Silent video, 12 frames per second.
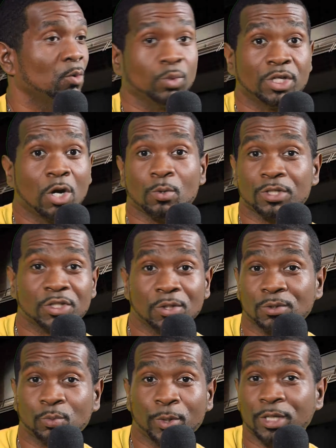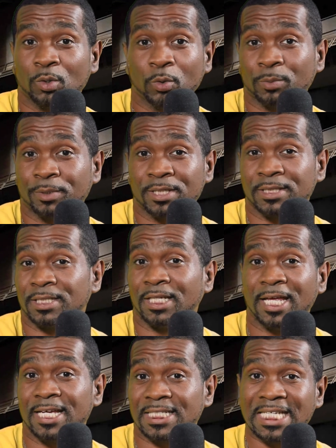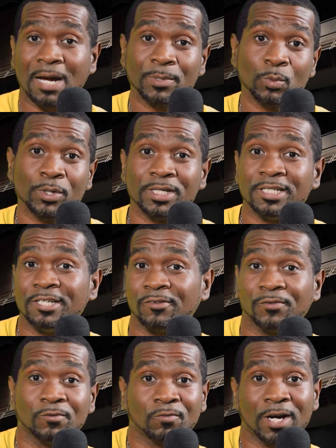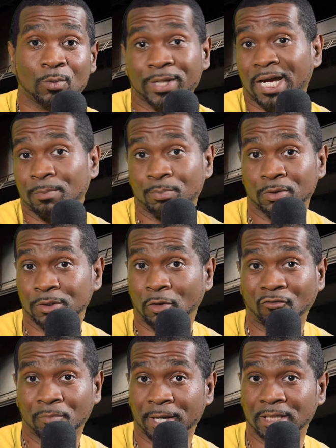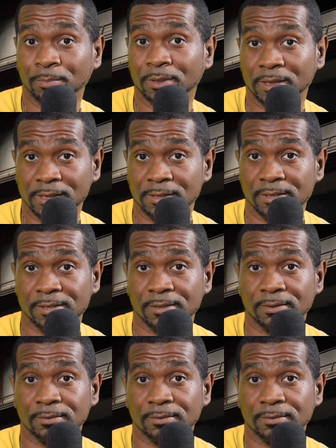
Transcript: We go a certain way to work because the last time we went a different route, we got pulled over by the police.